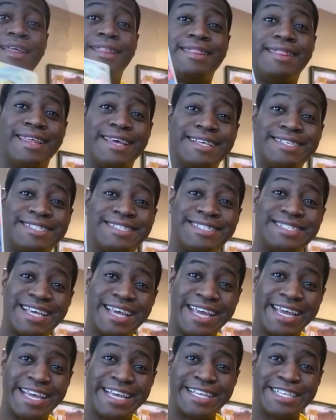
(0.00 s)
This
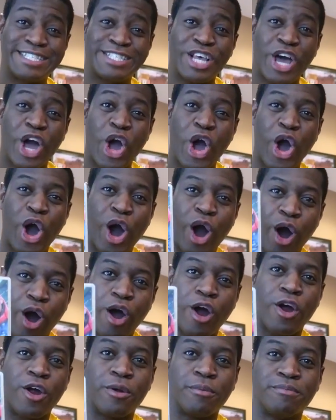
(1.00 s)
is
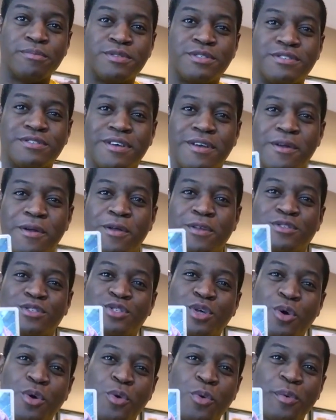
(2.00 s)
ARMS.
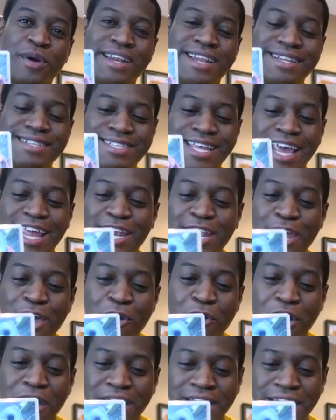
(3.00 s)
So when
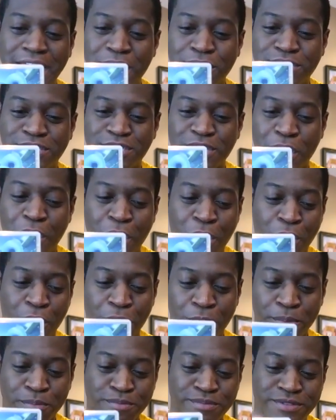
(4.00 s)
Nintendo announced
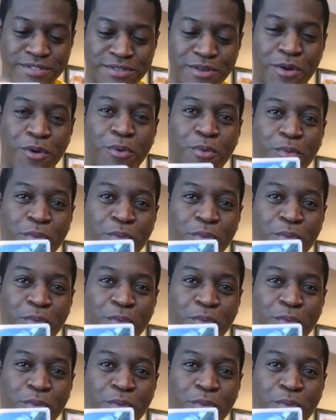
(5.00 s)
ARMS,